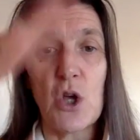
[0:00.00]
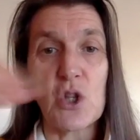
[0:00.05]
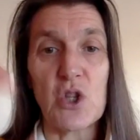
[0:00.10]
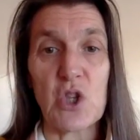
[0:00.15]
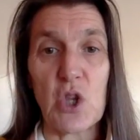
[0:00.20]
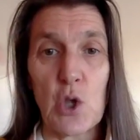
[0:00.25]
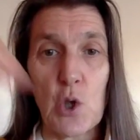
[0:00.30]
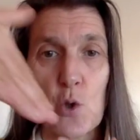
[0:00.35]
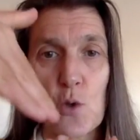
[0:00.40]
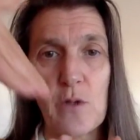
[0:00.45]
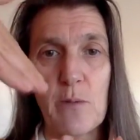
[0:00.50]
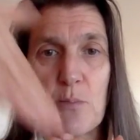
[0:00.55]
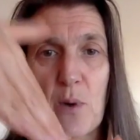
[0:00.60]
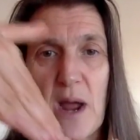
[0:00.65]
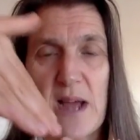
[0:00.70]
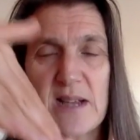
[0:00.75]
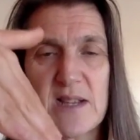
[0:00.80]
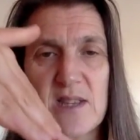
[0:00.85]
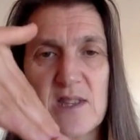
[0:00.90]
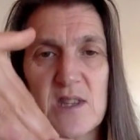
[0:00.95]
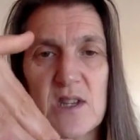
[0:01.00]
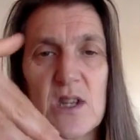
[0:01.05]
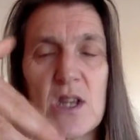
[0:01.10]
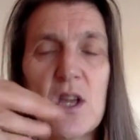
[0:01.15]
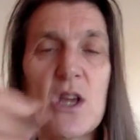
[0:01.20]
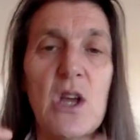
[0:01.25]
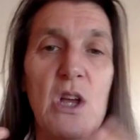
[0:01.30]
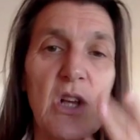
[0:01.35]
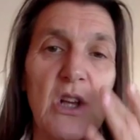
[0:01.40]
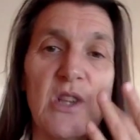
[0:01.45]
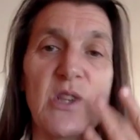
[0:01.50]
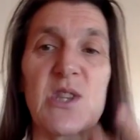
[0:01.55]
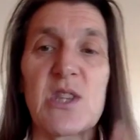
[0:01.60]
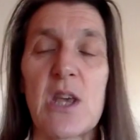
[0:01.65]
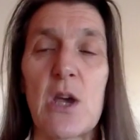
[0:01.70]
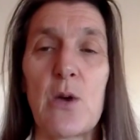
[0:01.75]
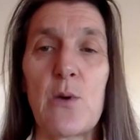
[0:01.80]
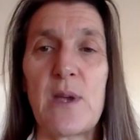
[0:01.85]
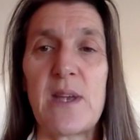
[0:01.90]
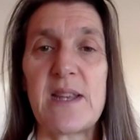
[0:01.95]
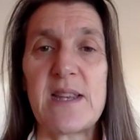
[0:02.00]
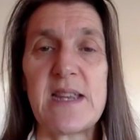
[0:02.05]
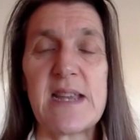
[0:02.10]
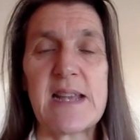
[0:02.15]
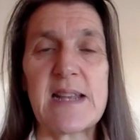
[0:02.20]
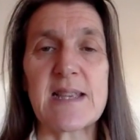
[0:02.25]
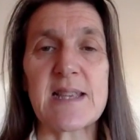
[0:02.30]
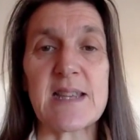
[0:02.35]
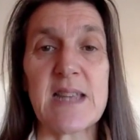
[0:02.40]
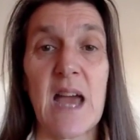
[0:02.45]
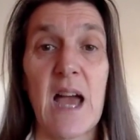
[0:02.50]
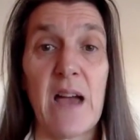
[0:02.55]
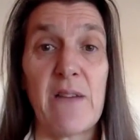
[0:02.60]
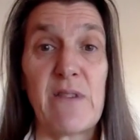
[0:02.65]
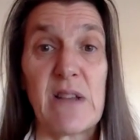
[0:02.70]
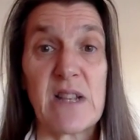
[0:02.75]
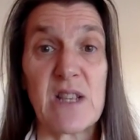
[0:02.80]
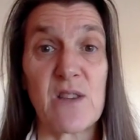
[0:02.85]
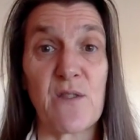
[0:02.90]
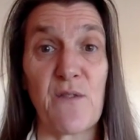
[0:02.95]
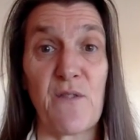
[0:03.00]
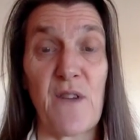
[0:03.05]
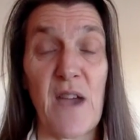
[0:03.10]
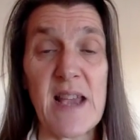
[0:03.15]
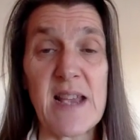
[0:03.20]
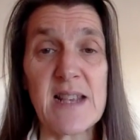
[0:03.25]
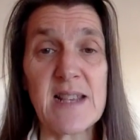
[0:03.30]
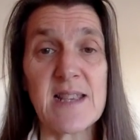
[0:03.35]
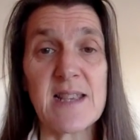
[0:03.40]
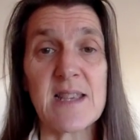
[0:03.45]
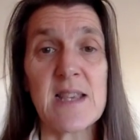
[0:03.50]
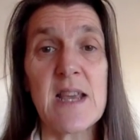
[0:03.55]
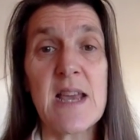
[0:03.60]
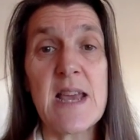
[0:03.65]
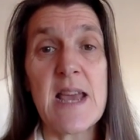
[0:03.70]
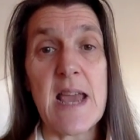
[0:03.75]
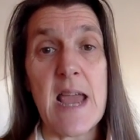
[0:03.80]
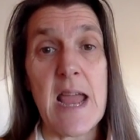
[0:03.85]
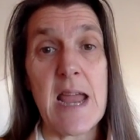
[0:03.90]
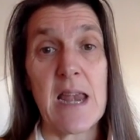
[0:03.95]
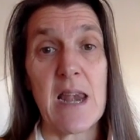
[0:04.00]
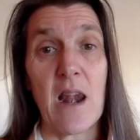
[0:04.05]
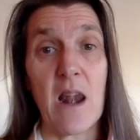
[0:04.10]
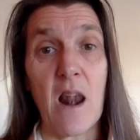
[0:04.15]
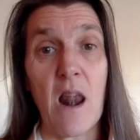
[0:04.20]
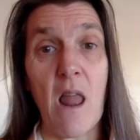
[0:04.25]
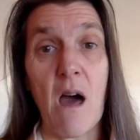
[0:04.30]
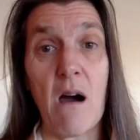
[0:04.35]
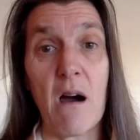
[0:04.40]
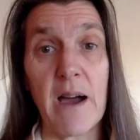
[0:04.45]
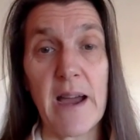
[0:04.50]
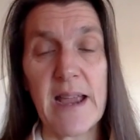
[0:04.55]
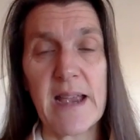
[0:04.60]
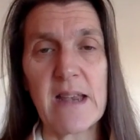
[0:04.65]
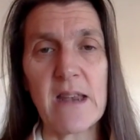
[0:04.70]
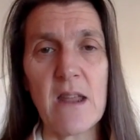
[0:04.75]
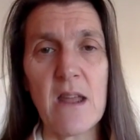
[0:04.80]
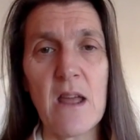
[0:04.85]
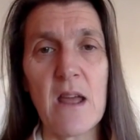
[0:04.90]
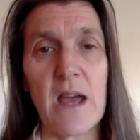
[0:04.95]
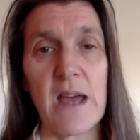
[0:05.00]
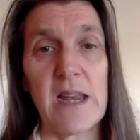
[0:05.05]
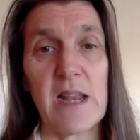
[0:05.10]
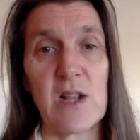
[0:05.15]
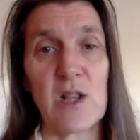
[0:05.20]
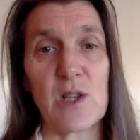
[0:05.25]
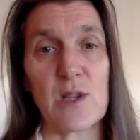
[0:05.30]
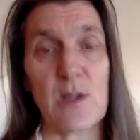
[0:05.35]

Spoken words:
to the breast. So it needs to have its face in line, and